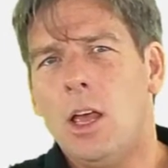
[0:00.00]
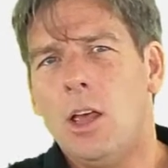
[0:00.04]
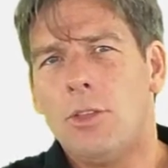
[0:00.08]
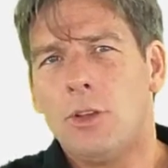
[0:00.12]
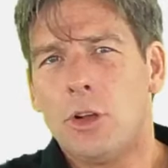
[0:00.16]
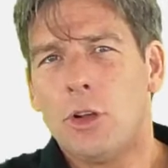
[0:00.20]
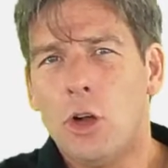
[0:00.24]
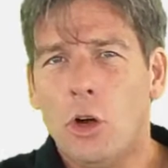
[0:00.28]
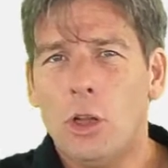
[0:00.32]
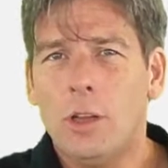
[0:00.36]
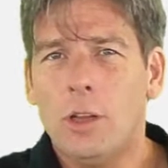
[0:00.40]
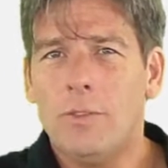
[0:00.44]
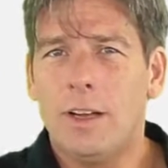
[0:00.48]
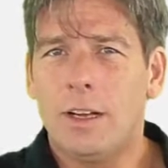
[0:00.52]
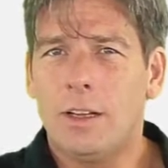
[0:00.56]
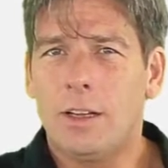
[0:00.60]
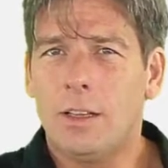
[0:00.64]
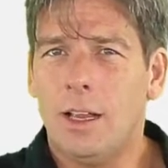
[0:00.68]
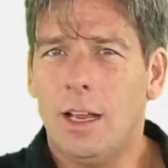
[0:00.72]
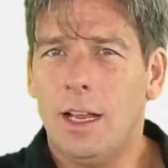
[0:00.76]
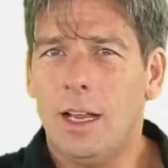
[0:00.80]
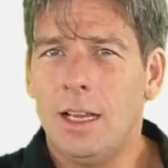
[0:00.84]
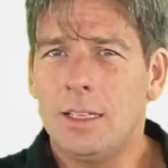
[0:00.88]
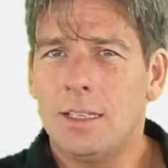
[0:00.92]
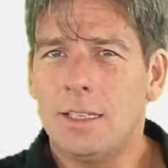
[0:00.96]
The goal of our
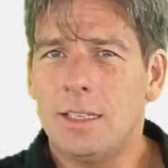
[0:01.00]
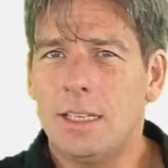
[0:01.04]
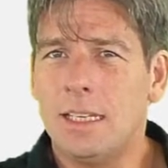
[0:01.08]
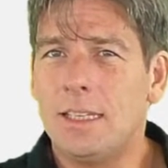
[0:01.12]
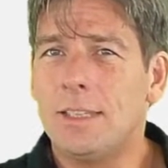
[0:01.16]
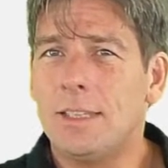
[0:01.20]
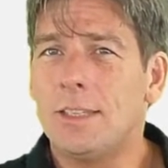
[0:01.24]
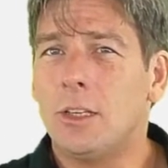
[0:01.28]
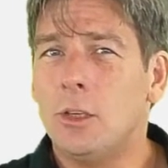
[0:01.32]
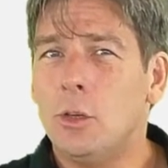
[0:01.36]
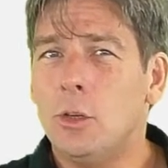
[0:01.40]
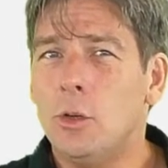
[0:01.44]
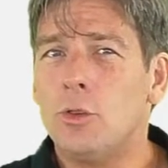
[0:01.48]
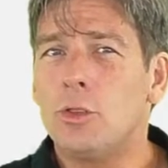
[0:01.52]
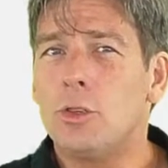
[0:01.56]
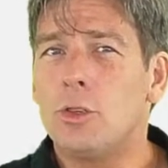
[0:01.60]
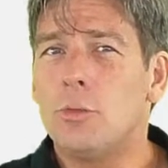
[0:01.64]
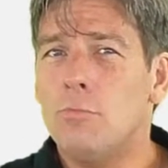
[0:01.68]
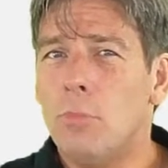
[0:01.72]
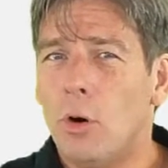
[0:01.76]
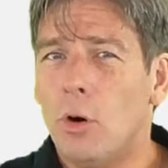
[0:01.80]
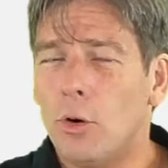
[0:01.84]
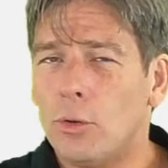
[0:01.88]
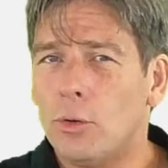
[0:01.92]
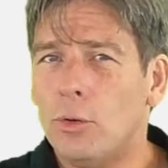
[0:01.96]
class is to learn to
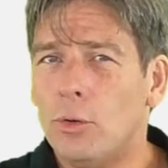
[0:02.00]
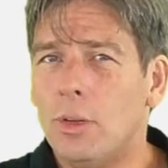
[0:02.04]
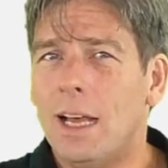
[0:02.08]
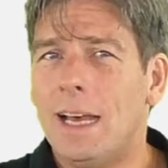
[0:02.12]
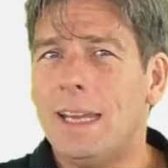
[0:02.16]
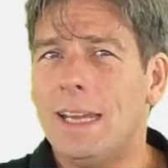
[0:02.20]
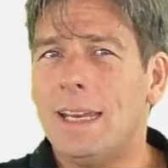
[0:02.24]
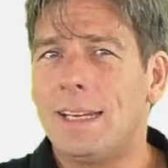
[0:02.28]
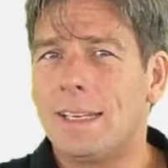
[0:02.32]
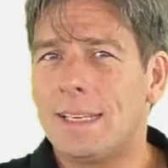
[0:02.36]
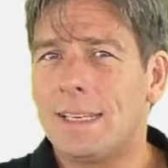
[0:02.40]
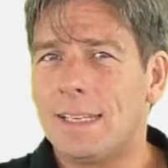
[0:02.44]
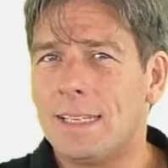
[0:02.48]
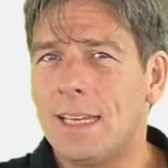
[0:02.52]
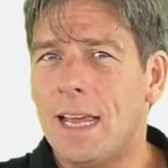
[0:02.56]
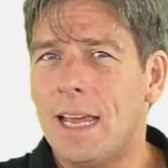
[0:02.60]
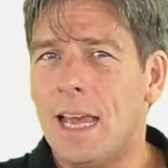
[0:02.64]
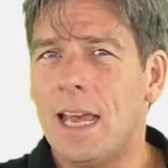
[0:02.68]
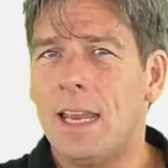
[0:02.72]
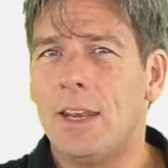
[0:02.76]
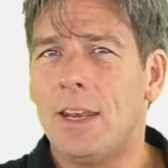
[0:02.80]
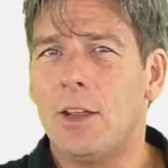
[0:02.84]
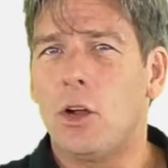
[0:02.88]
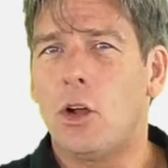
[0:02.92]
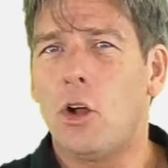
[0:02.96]
model and
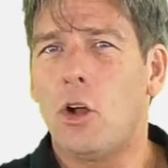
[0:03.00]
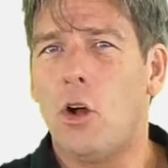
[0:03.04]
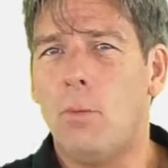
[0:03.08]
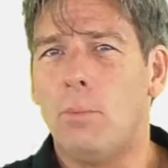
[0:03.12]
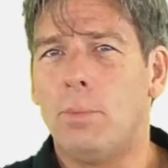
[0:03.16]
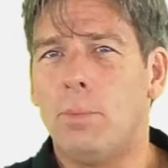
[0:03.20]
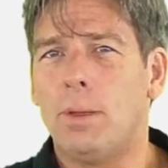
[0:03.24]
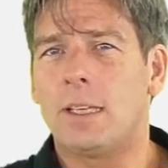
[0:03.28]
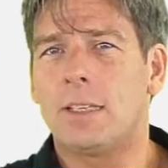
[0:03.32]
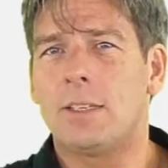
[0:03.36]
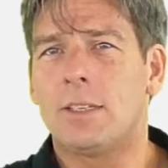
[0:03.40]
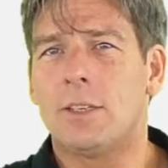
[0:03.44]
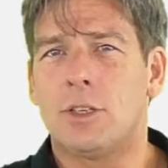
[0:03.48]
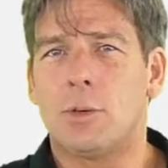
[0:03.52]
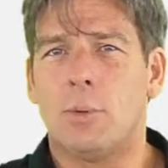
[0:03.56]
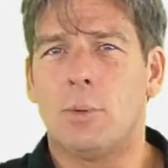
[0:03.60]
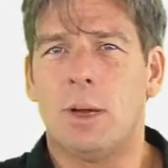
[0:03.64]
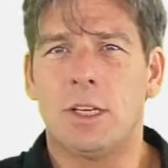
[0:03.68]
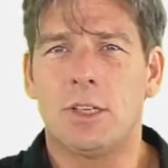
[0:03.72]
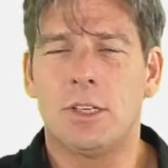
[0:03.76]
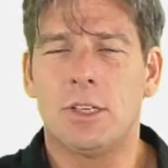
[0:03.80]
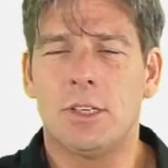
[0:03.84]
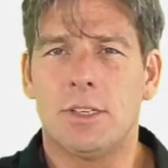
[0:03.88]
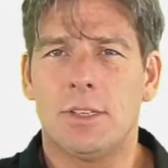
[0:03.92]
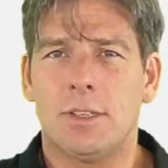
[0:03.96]
understand complex
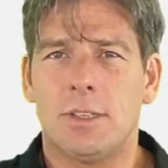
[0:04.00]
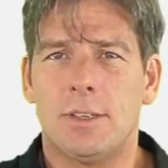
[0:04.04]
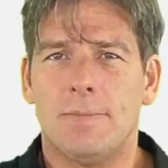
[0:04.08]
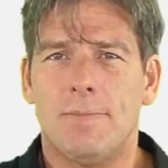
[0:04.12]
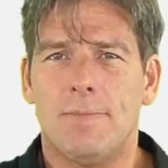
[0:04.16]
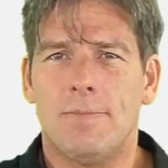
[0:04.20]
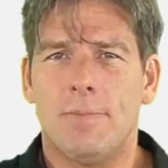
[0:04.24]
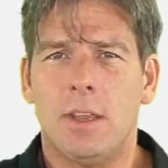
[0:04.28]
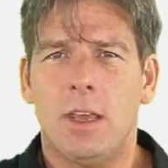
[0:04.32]
situations.